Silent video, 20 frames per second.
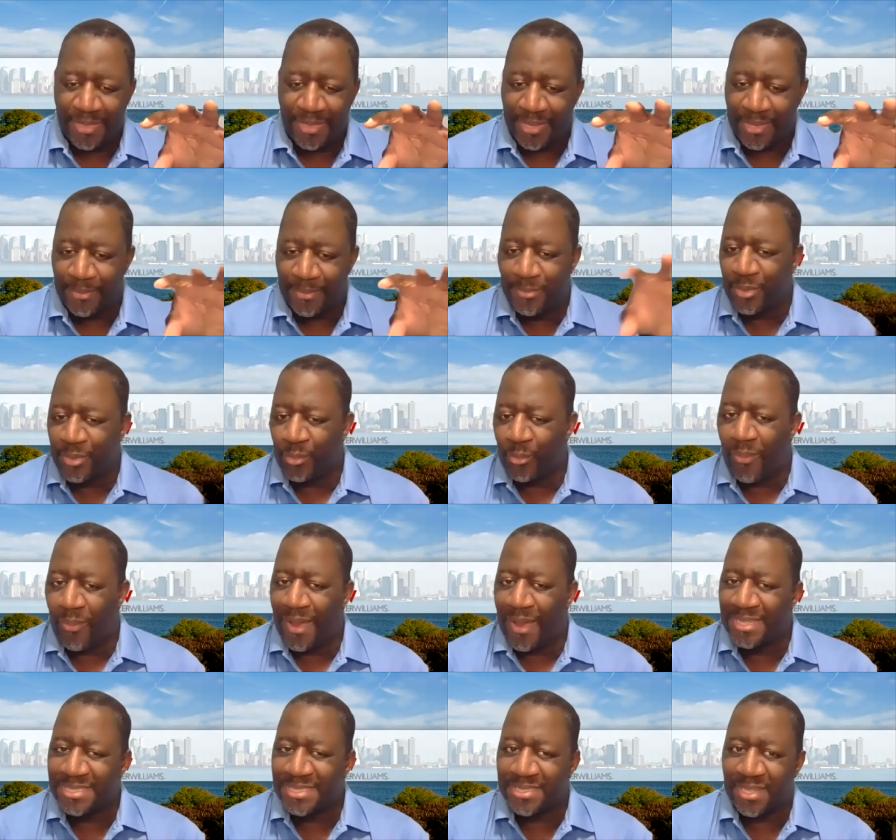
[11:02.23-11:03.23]
like
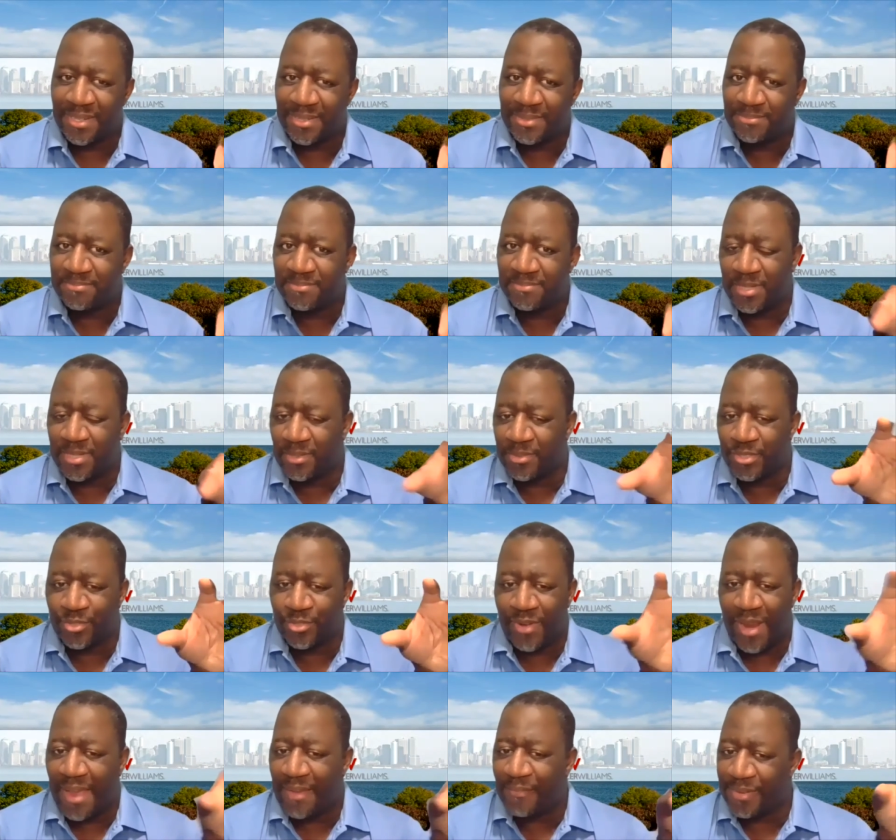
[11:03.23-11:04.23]
commute-wise,
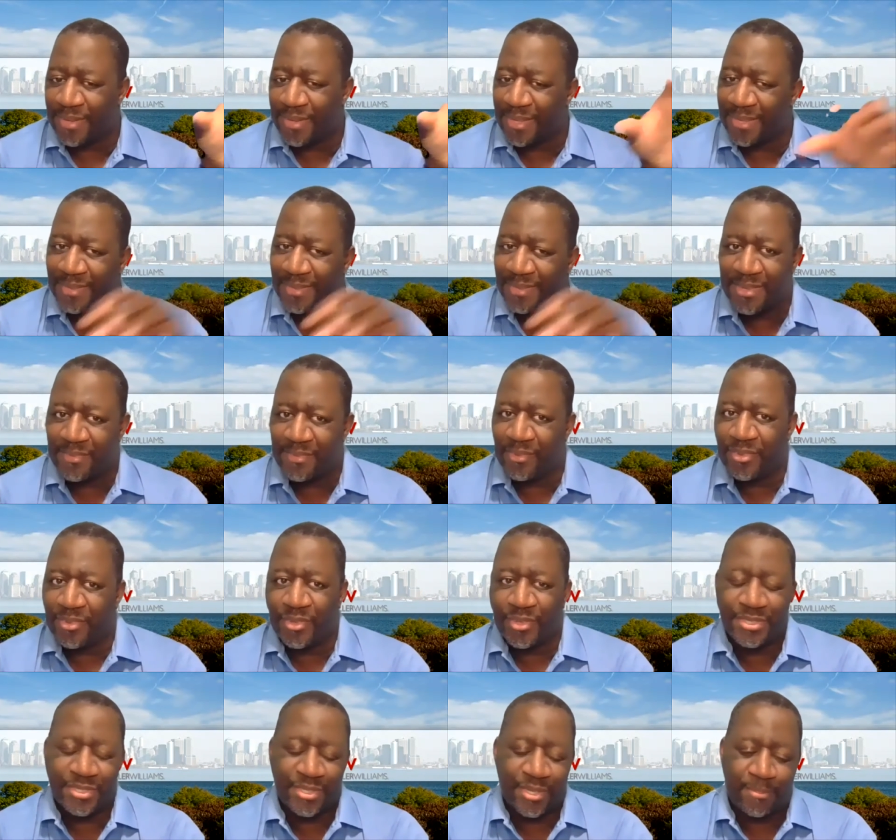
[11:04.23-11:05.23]
traveling?
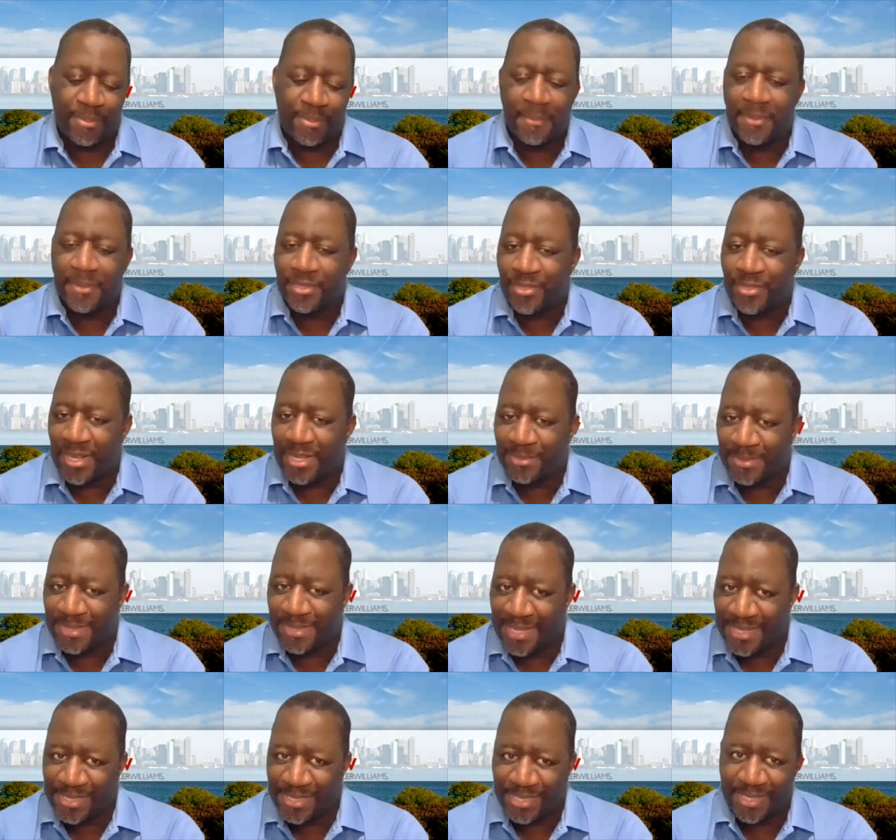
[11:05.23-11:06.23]
Is there public
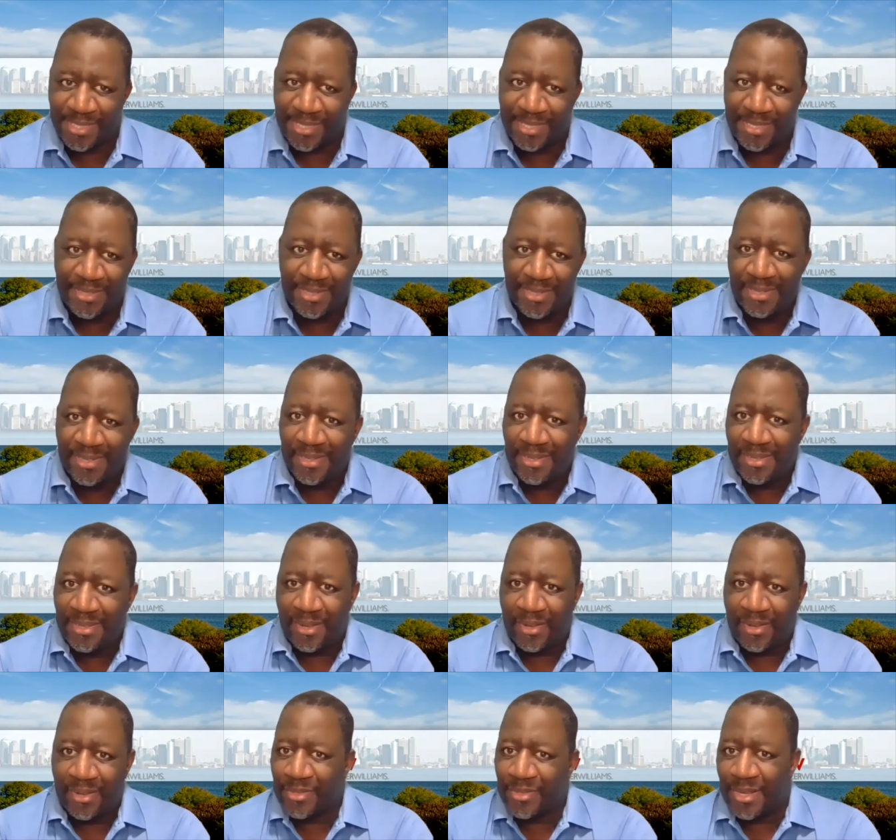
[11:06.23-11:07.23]
transportation?
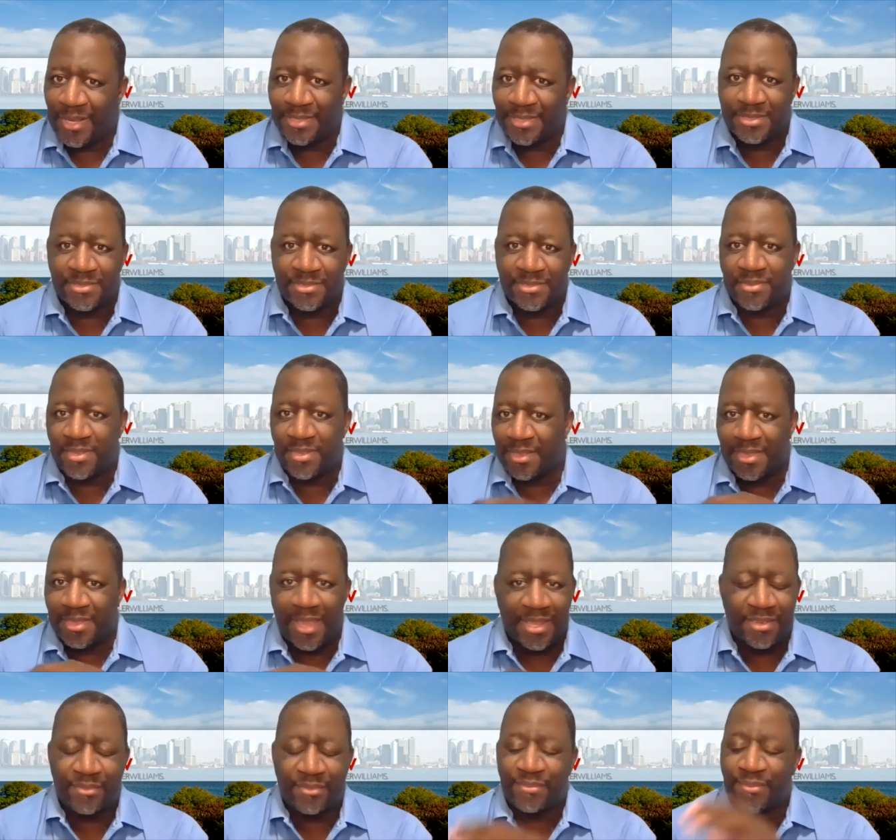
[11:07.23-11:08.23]
Are you guys a
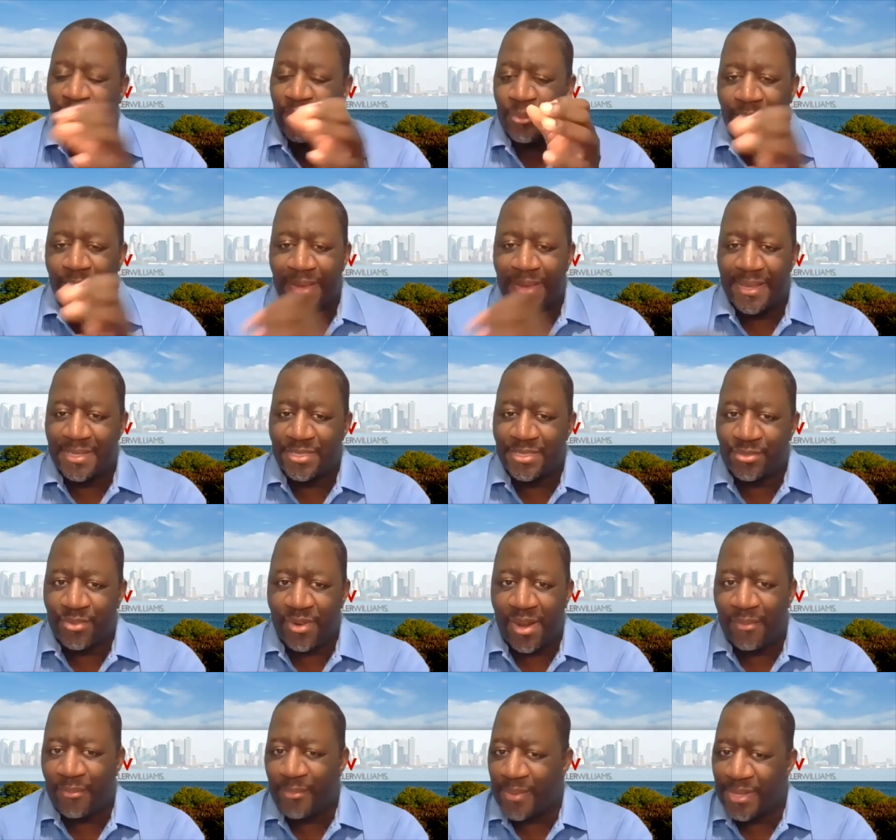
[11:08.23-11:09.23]
lot of freeways,
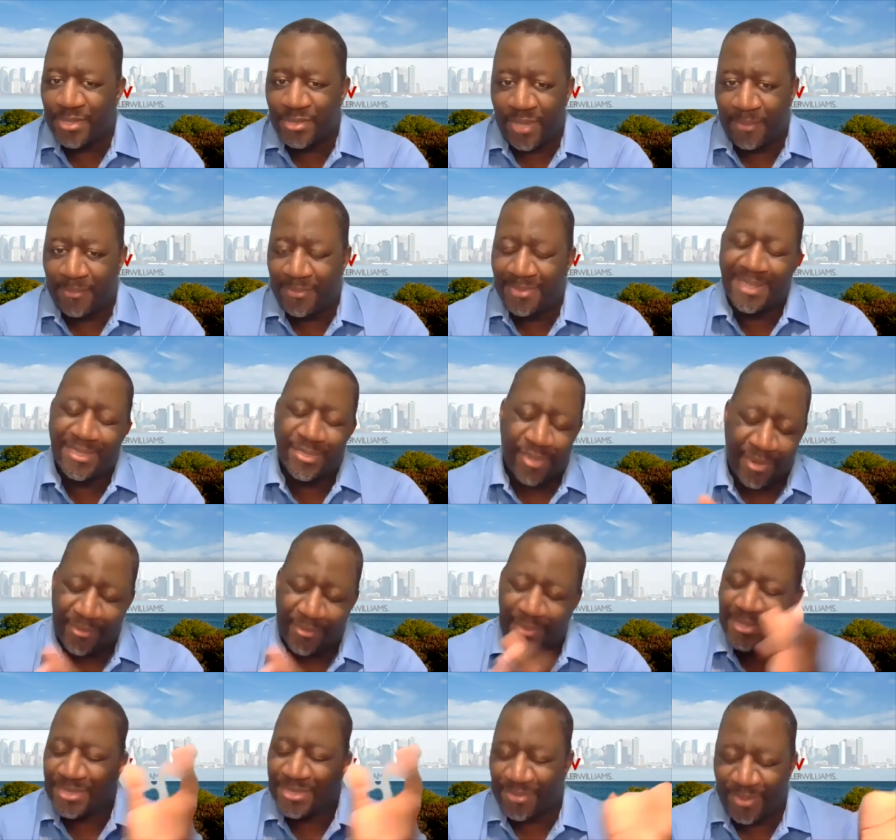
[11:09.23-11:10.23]
driveways, not
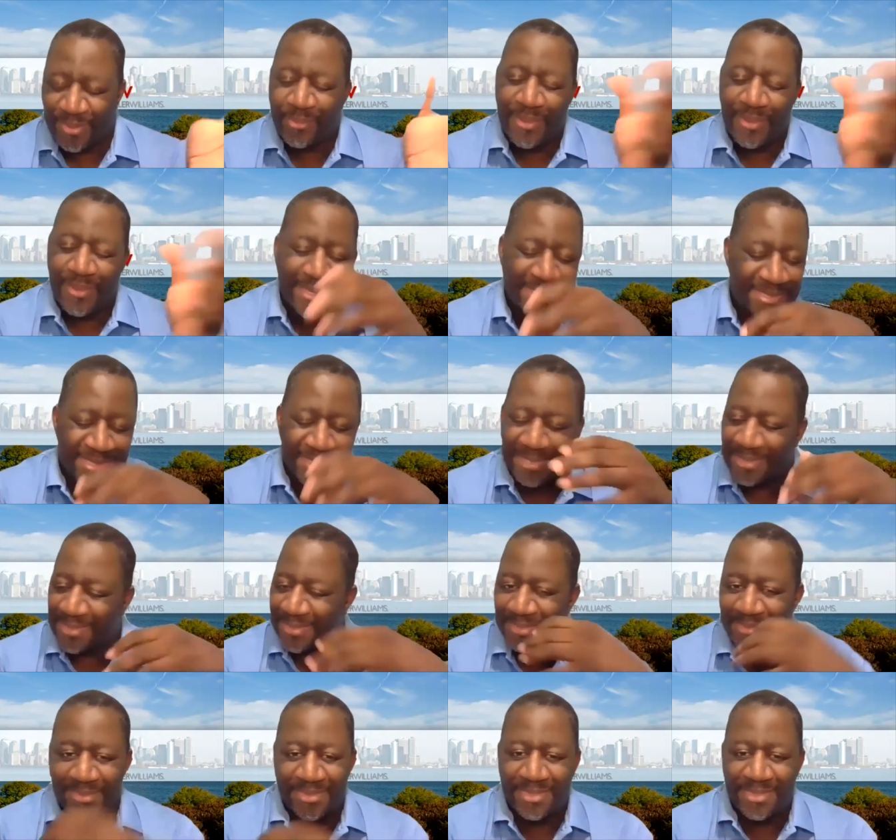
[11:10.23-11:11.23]
driveways, freeways,
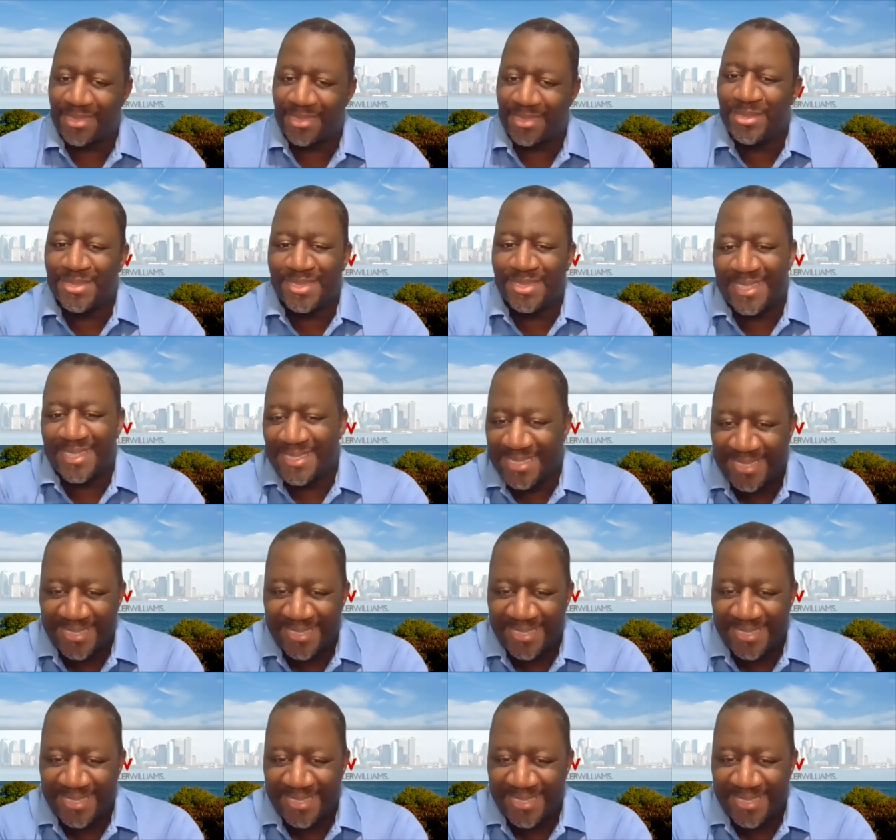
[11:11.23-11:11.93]
and those things?